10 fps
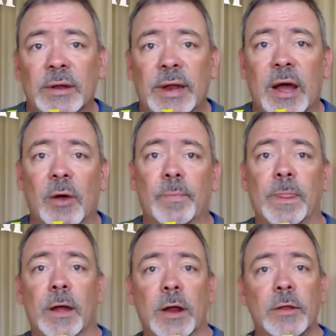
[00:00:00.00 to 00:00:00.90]
Now,
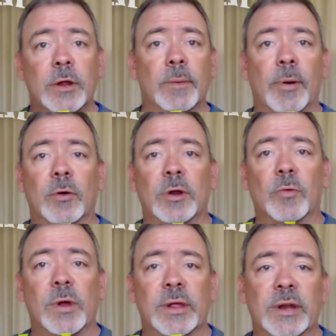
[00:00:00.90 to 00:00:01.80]
another component
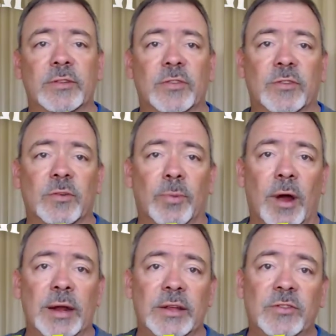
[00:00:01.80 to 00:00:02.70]
of willingness and sobriety